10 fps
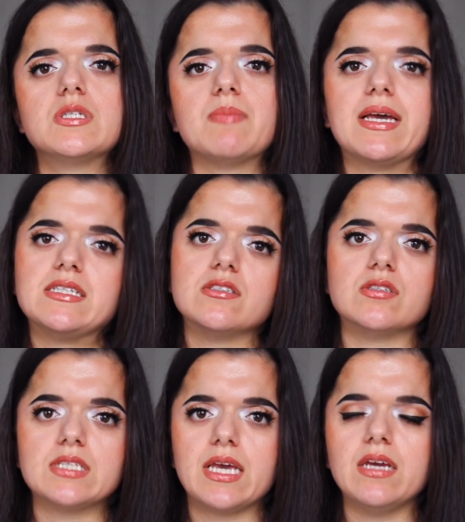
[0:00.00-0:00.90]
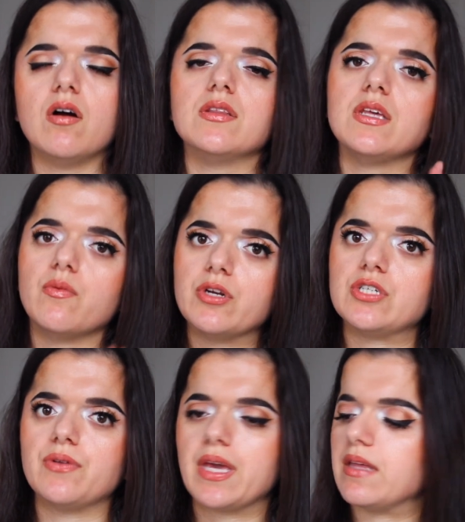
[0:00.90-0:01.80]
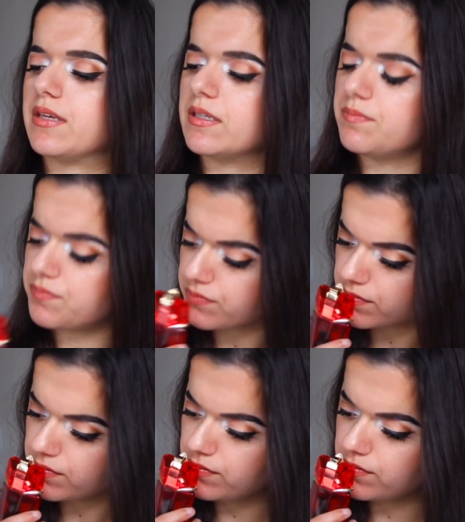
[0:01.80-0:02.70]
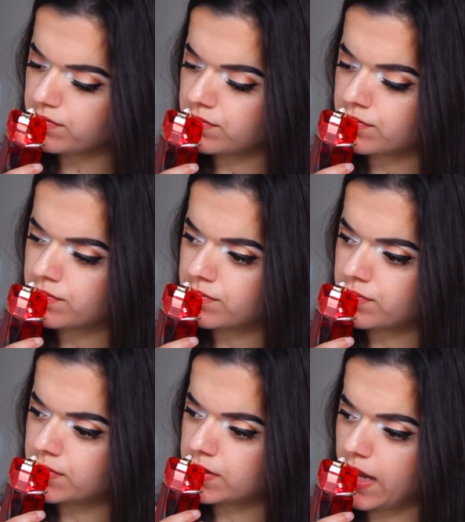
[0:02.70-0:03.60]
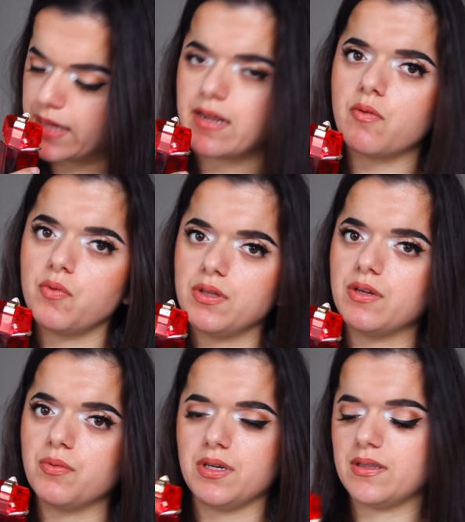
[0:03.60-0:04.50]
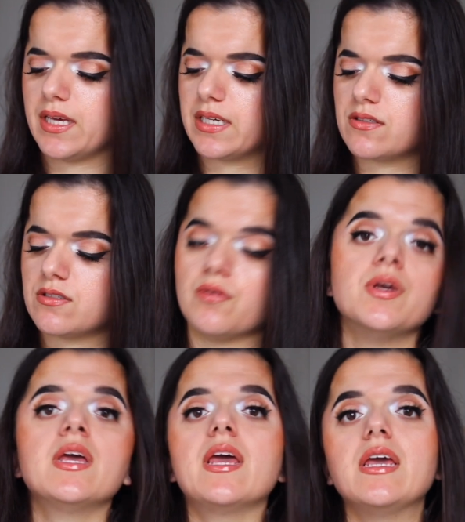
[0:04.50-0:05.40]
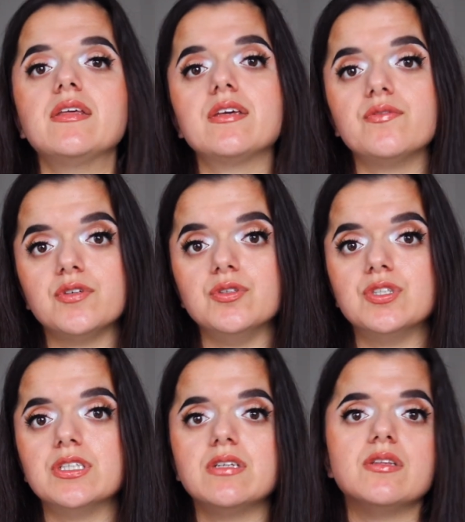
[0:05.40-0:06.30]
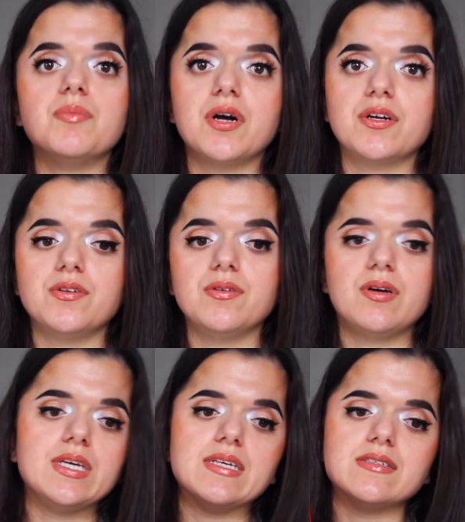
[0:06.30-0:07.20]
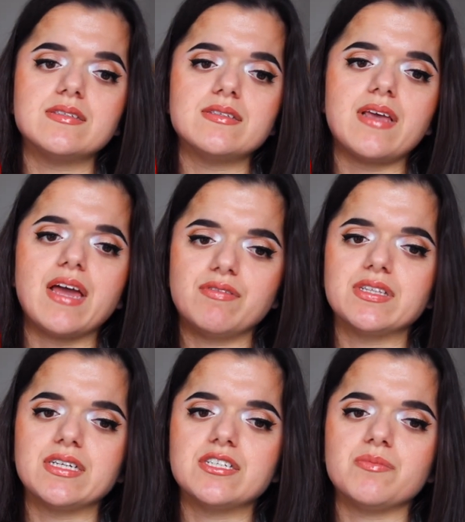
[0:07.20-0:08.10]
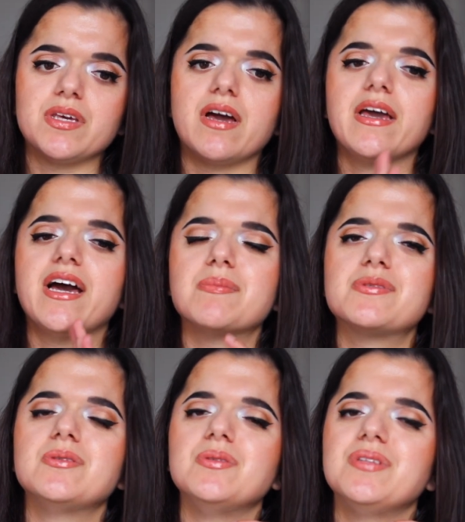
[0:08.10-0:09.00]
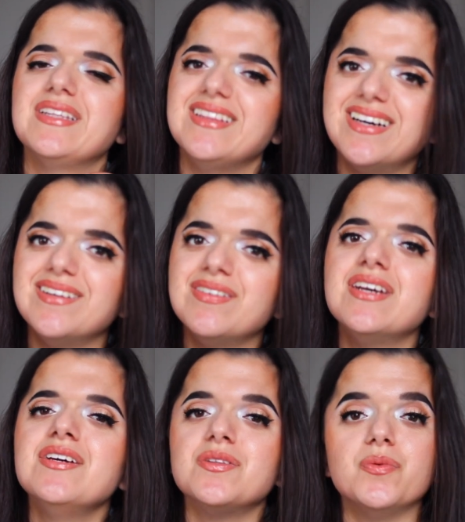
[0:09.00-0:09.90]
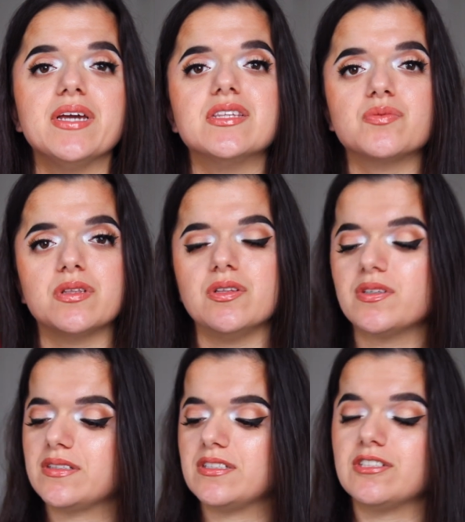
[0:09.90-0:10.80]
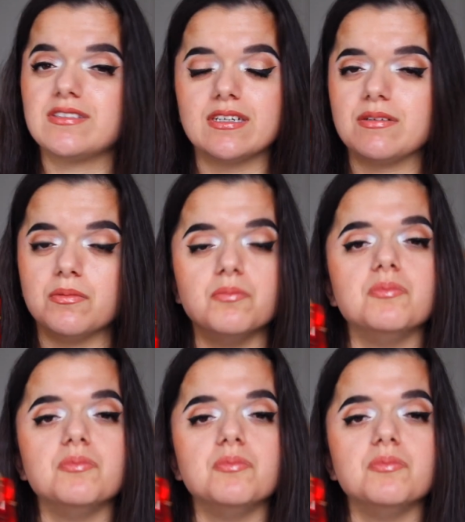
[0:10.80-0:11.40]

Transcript: spicier take on the original Alien. And I really, really like it. So Alien Fusion, the bottle is everything to me. I absolutely love the way this one looks. It's just a